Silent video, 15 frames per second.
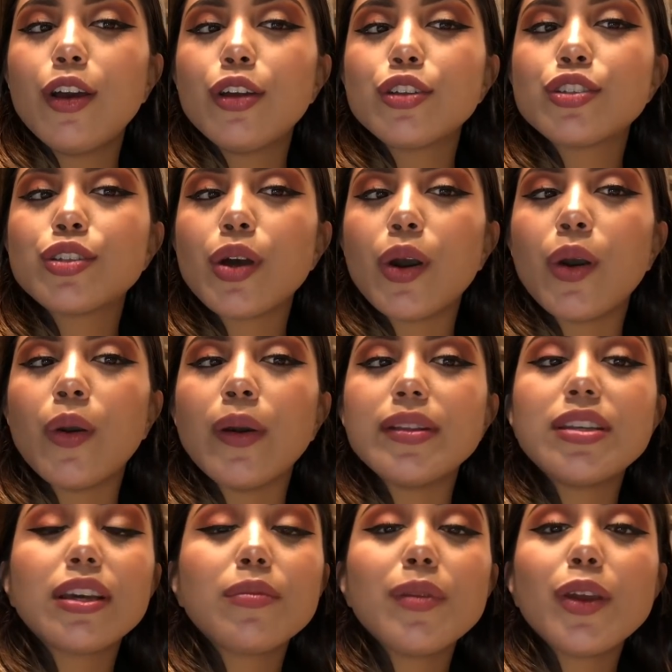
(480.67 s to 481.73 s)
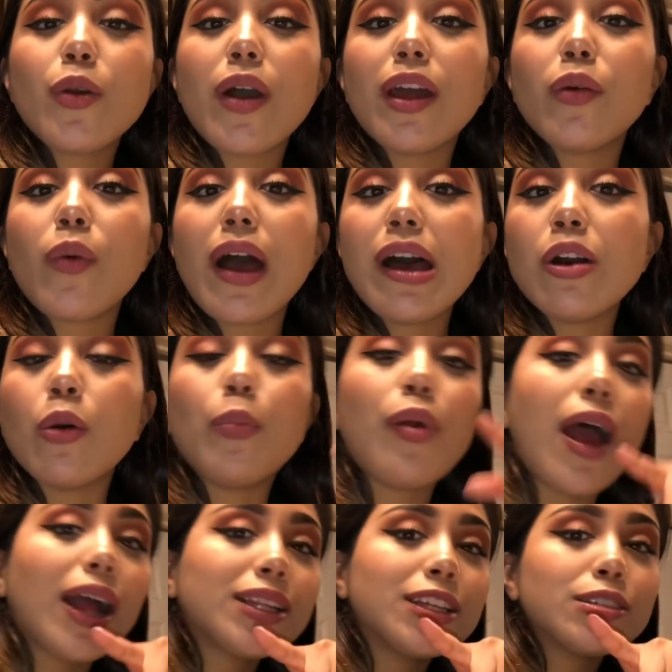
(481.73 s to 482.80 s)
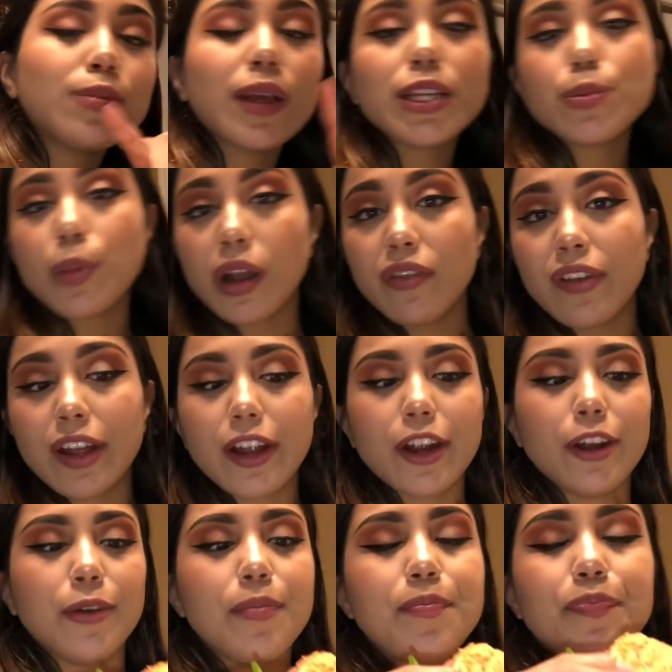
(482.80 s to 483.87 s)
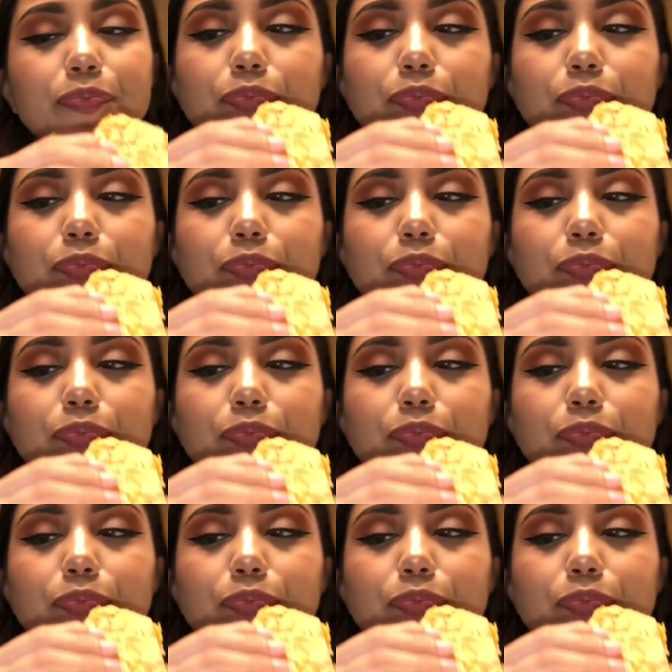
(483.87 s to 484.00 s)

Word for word: So it took me quite a while. Practice makes perfect, girl.